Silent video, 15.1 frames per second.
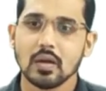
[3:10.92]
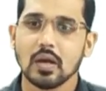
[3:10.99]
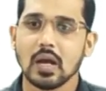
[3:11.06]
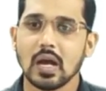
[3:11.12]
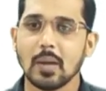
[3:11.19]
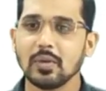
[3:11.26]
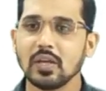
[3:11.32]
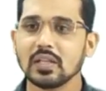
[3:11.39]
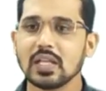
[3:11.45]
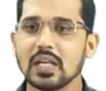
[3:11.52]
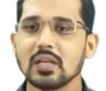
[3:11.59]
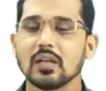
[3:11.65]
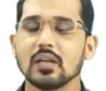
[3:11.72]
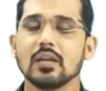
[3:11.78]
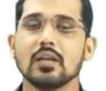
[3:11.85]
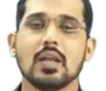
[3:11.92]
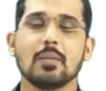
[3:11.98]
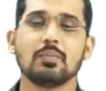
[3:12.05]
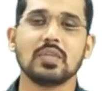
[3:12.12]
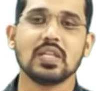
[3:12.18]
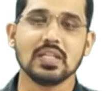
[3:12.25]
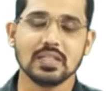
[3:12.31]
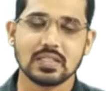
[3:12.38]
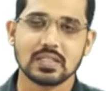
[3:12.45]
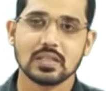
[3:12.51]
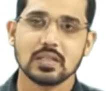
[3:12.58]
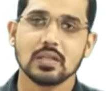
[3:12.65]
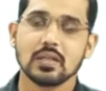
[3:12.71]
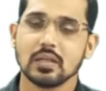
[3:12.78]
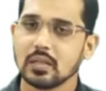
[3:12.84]
After that,
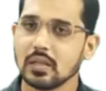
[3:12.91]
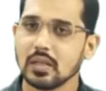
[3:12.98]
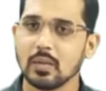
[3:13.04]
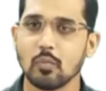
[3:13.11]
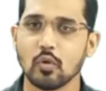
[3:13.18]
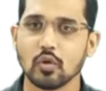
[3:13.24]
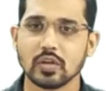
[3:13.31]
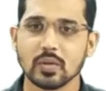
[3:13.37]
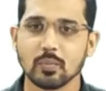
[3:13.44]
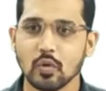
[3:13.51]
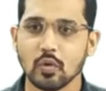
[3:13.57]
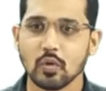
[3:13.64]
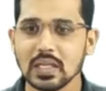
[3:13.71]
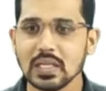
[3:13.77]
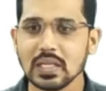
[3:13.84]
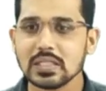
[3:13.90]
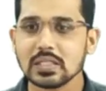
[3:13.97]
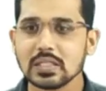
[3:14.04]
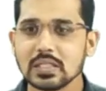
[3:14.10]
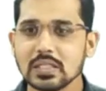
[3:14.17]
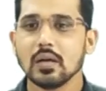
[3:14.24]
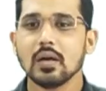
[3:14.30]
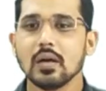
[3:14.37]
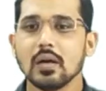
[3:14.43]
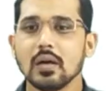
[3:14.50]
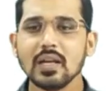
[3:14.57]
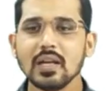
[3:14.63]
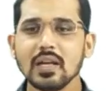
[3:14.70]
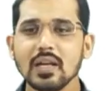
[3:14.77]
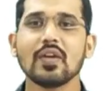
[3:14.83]
naphthenes. Important point is
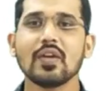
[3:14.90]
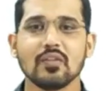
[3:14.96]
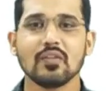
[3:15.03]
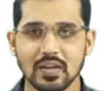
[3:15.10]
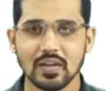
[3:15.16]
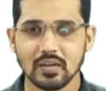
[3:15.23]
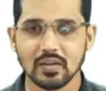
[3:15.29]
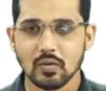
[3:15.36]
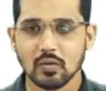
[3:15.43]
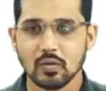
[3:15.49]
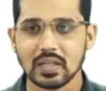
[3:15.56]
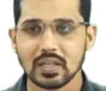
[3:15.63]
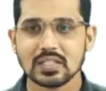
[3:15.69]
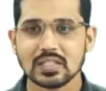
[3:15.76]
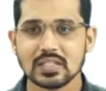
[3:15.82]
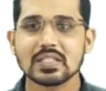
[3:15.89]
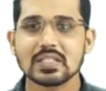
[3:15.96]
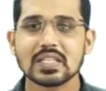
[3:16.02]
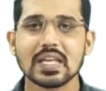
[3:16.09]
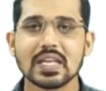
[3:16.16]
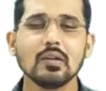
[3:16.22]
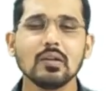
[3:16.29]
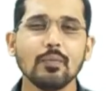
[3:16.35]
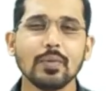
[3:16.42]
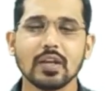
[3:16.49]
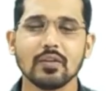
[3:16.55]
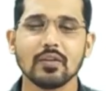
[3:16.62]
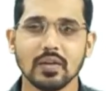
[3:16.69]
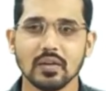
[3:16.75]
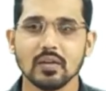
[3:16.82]
ringed paraffin, or I can say
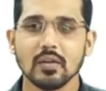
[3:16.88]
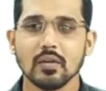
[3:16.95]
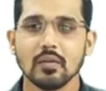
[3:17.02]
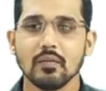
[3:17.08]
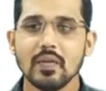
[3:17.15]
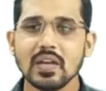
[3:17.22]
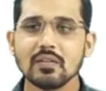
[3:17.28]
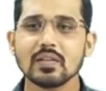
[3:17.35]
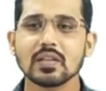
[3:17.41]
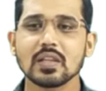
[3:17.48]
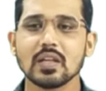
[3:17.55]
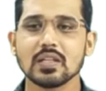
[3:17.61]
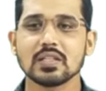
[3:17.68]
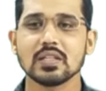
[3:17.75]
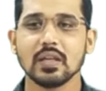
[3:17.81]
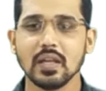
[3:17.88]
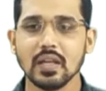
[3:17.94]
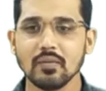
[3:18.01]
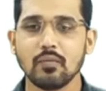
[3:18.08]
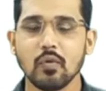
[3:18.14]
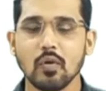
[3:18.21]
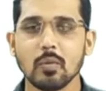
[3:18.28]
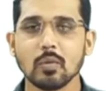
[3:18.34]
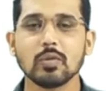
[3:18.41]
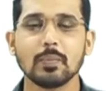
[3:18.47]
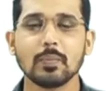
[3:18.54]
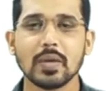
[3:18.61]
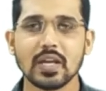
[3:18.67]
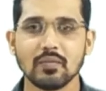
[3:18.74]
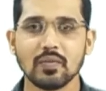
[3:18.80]
cycloparaffin. Whenever there is a ring form of the
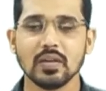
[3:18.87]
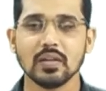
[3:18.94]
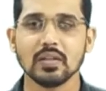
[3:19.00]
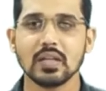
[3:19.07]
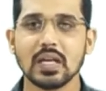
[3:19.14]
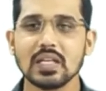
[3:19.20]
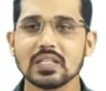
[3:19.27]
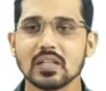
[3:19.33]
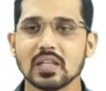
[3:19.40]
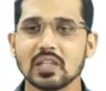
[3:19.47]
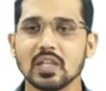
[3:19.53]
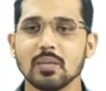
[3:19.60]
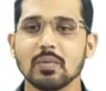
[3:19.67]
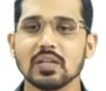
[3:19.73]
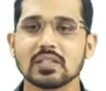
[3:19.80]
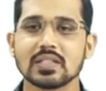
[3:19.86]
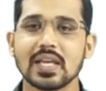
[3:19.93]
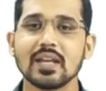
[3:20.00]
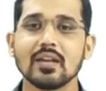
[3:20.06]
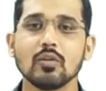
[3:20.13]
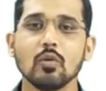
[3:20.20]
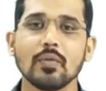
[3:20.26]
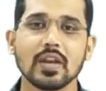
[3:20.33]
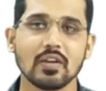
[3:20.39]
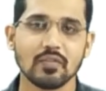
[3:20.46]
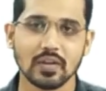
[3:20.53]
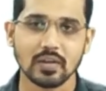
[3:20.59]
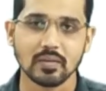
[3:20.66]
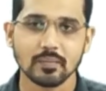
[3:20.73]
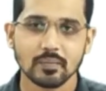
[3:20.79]
paraffin, that is nothing but
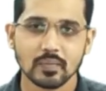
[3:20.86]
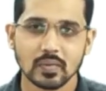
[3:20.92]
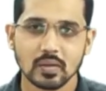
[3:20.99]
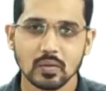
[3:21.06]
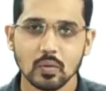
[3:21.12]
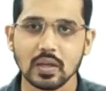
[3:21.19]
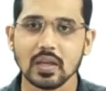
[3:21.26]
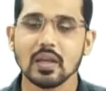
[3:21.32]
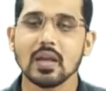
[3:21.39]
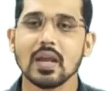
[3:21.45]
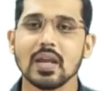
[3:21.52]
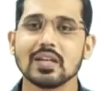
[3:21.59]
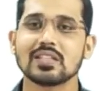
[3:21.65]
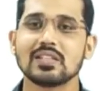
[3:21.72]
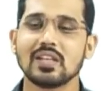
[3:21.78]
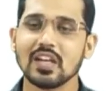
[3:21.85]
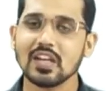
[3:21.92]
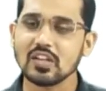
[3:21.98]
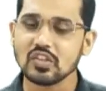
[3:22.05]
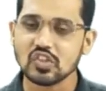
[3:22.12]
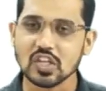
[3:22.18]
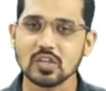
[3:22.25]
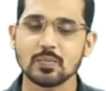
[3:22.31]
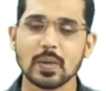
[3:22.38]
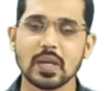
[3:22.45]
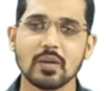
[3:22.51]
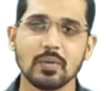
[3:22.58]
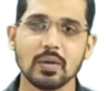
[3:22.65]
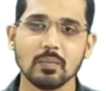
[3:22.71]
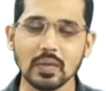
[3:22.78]
cycloparaffin. Okay, and straight change
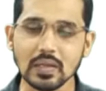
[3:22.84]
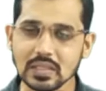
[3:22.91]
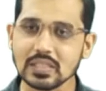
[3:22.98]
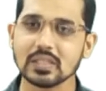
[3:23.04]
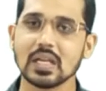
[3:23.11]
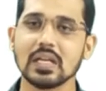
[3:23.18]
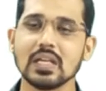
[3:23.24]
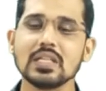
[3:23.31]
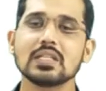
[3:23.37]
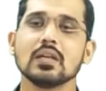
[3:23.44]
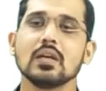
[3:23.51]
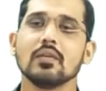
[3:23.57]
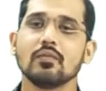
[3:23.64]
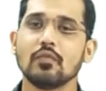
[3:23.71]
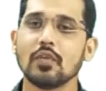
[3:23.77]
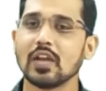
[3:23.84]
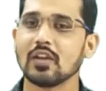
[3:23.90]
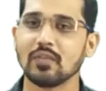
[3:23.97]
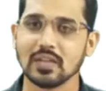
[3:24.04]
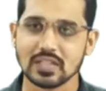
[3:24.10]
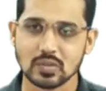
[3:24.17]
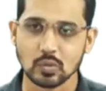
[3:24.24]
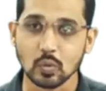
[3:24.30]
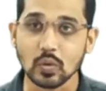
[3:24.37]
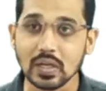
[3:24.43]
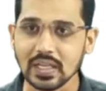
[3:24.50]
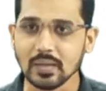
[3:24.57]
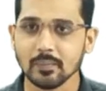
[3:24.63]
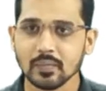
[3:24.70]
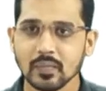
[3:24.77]
paraffin means that is paraffins
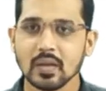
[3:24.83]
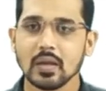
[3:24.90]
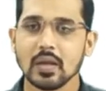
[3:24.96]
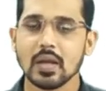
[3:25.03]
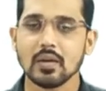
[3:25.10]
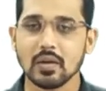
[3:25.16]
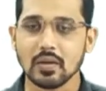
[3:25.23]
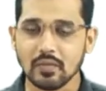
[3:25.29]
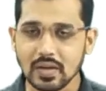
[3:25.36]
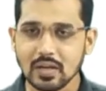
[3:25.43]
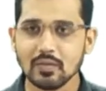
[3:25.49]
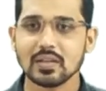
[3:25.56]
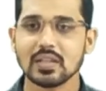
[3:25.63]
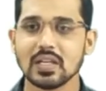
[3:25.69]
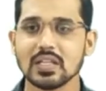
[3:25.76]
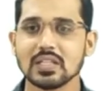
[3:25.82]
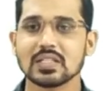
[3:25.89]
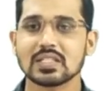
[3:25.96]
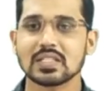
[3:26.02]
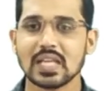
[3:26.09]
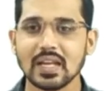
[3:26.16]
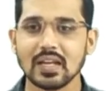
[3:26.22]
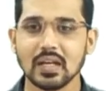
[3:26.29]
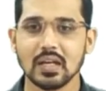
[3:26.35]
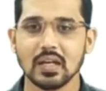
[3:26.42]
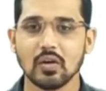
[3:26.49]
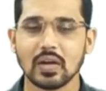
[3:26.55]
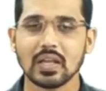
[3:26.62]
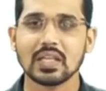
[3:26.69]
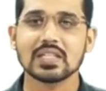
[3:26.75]
only. And whenever there is a cycle,
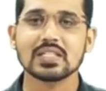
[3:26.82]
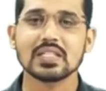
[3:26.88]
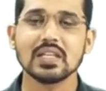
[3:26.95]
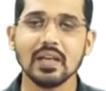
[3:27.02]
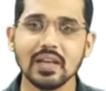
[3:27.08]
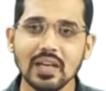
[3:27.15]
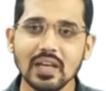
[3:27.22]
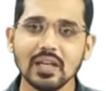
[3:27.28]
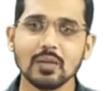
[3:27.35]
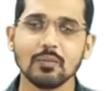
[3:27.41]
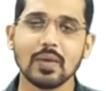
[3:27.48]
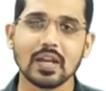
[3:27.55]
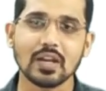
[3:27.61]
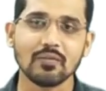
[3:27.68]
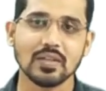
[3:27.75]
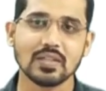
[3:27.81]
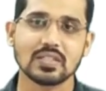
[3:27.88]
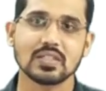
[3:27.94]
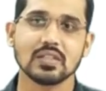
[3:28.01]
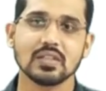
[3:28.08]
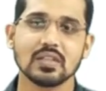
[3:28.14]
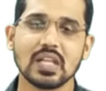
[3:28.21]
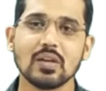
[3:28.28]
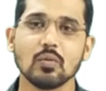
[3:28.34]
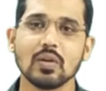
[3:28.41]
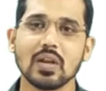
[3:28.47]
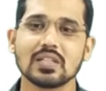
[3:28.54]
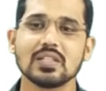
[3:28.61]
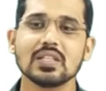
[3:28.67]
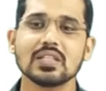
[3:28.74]
or I can say ringed paraffins, that known
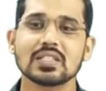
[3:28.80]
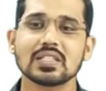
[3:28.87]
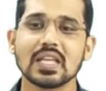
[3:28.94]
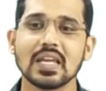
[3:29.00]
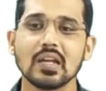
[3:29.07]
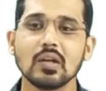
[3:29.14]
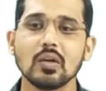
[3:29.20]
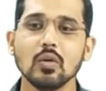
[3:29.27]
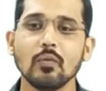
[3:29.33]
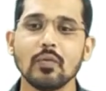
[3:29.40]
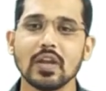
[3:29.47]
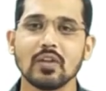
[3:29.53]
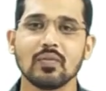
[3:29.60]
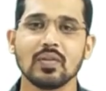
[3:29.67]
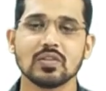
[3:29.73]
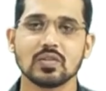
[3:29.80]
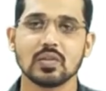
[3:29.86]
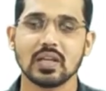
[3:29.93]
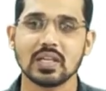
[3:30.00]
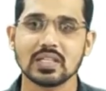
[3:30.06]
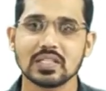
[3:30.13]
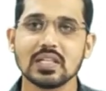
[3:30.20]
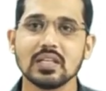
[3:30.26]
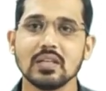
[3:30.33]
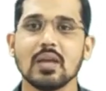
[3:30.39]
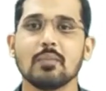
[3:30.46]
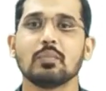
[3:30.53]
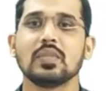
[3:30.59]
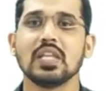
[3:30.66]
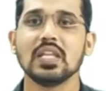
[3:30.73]
as the cycloparaffins, or I can say
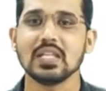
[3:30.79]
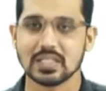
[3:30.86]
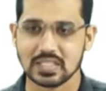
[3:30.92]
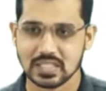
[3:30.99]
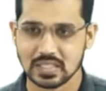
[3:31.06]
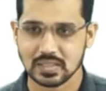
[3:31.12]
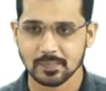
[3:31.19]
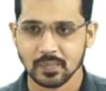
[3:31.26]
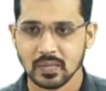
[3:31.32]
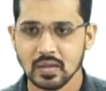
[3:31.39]
naphthenes.